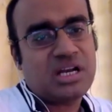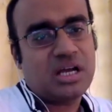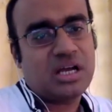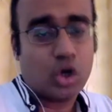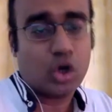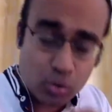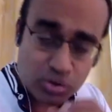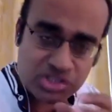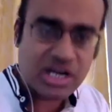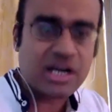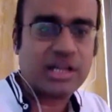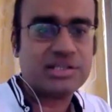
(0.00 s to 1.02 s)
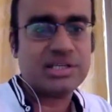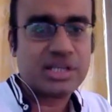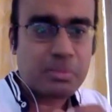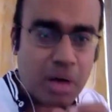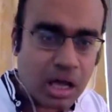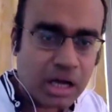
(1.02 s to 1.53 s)
growth strategies and
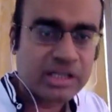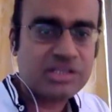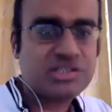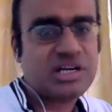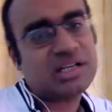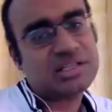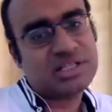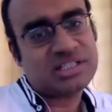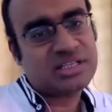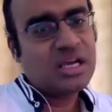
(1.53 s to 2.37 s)
marketing strategies,